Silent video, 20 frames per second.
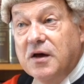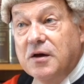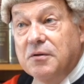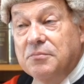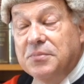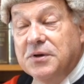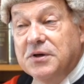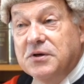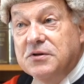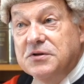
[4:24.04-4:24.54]

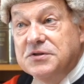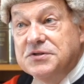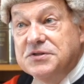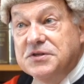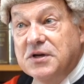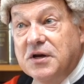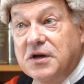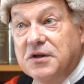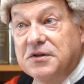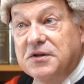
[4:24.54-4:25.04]
Because
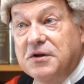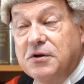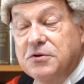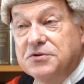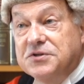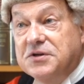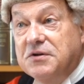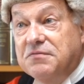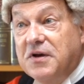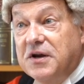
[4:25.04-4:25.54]

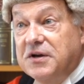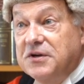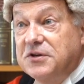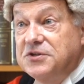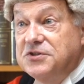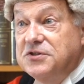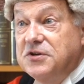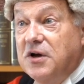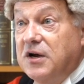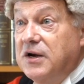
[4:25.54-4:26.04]
those defendants are